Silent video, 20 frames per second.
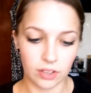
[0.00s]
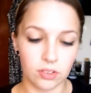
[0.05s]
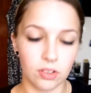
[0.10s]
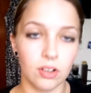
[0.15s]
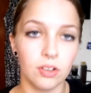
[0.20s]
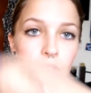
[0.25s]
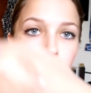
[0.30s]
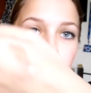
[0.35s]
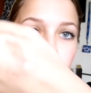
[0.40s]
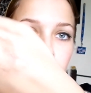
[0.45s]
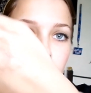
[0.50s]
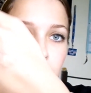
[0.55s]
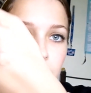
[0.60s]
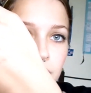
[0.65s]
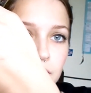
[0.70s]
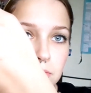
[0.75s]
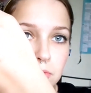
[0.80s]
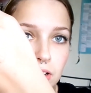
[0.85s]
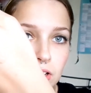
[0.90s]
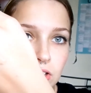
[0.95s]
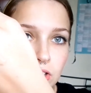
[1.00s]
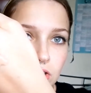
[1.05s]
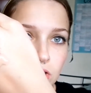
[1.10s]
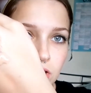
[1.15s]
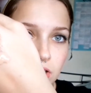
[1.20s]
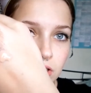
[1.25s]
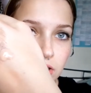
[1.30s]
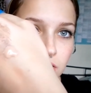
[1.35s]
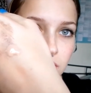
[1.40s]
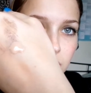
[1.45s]
off with that much
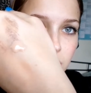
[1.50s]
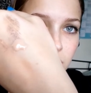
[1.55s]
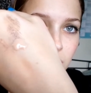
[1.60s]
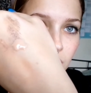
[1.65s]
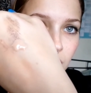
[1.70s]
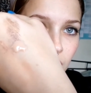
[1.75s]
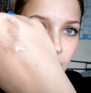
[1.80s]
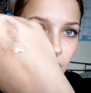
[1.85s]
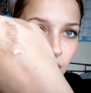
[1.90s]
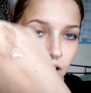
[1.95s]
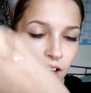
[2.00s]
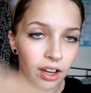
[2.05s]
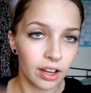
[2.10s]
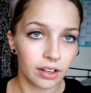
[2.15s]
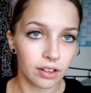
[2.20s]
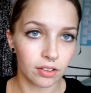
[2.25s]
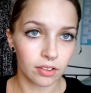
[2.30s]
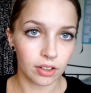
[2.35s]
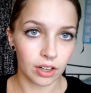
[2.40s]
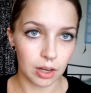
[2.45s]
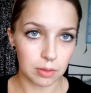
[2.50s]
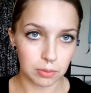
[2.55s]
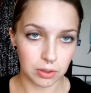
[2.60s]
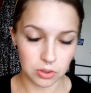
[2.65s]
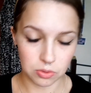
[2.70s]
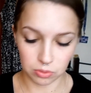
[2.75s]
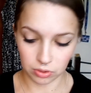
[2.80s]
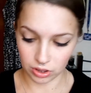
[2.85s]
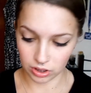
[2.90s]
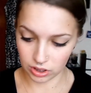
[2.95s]
because I don't know how
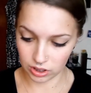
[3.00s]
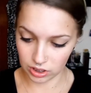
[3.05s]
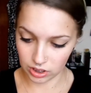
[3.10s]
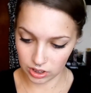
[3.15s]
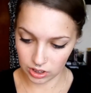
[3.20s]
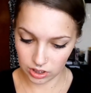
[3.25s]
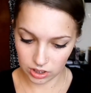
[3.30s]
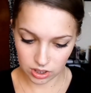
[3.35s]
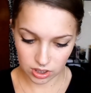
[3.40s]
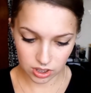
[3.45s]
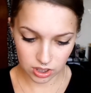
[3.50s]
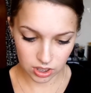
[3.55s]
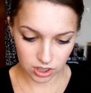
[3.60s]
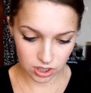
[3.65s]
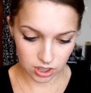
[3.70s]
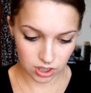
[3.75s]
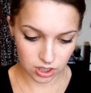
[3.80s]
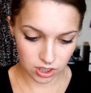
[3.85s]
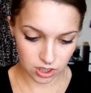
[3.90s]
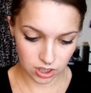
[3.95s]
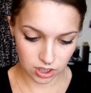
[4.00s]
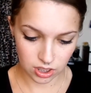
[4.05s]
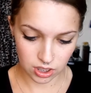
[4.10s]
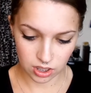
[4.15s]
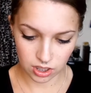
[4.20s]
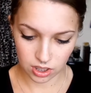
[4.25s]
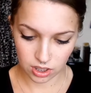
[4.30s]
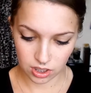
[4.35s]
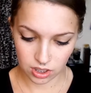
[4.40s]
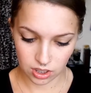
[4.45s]
much we're going to need,
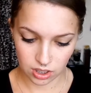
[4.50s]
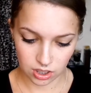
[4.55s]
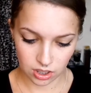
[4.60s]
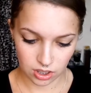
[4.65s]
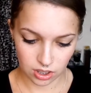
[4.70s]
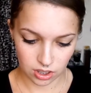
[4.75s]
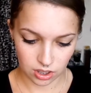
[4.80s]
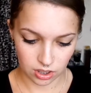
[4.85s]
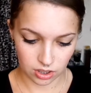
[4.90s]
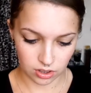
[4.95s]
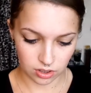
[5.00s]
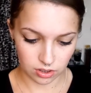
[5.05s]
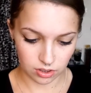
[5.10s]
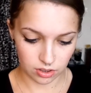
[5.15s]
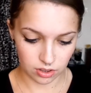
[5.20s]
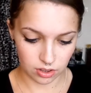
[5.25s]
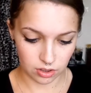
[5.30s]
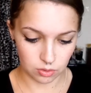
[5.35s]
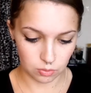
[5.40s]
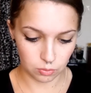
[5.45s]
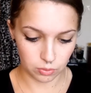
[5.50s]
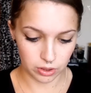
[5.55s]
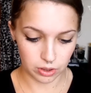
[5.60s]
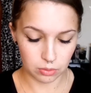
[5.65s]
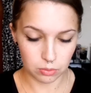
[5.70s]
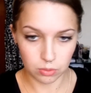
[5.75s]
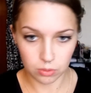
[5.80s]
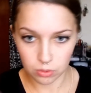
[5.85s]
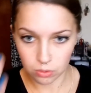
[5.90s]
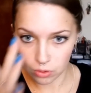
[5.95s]
and then we
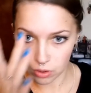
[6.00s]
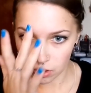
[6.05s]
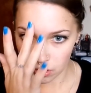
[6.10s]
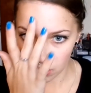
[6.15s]
will